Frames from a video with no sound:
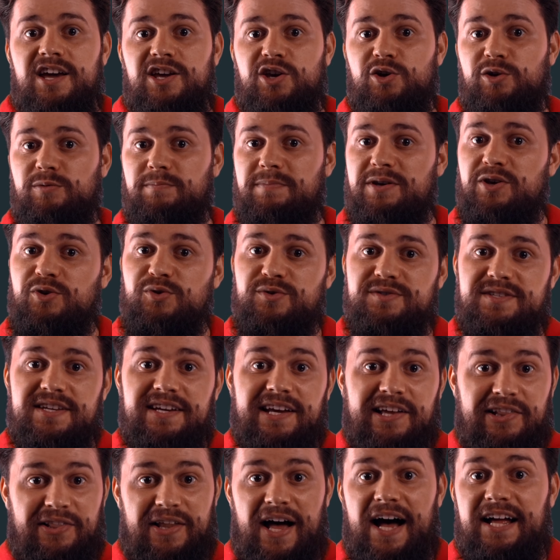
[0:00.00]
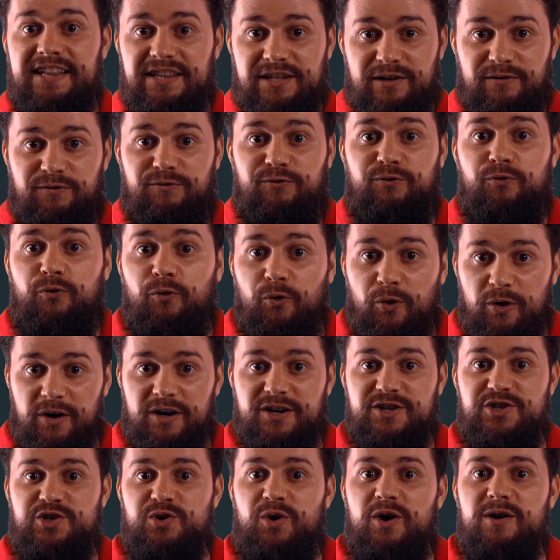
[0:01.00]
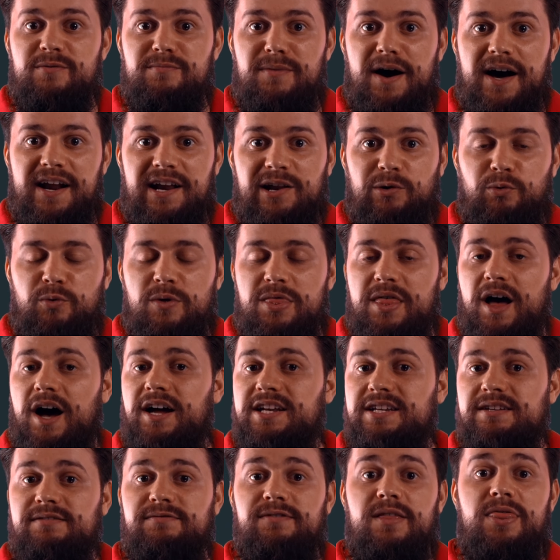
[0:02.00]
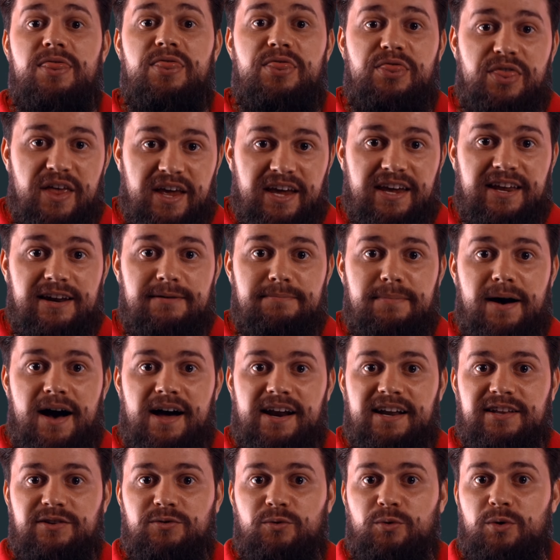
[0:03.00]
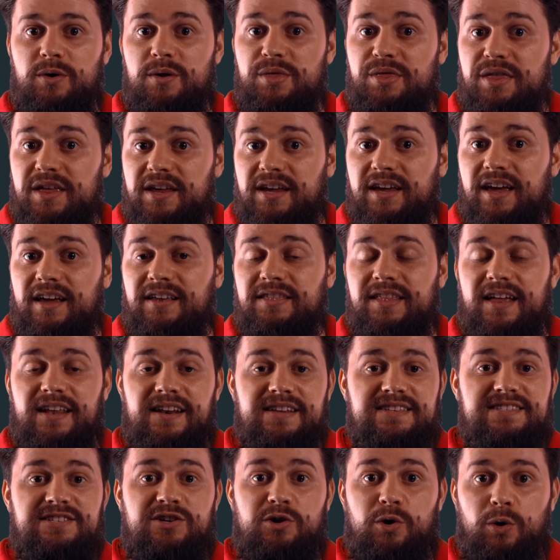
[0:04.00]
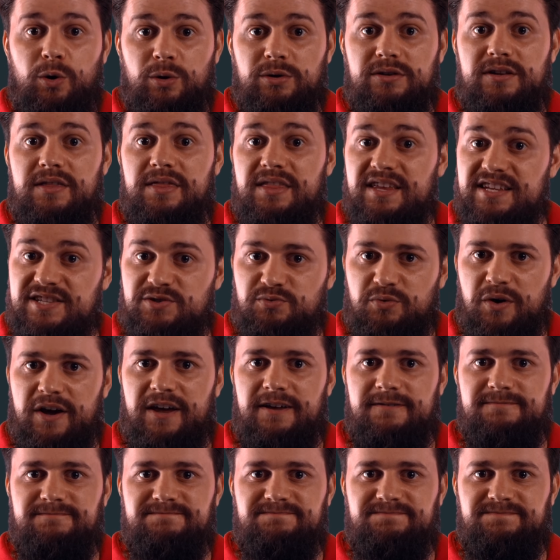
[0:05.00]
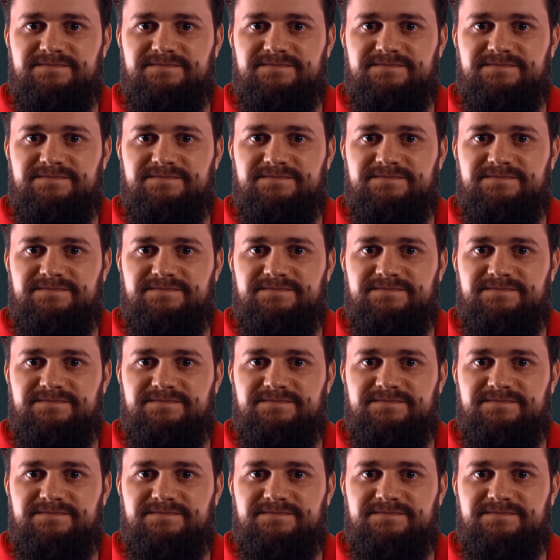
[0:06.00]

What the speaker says: You'll be using a lot of fork join model without even thinking about it or thinking that it's called this way.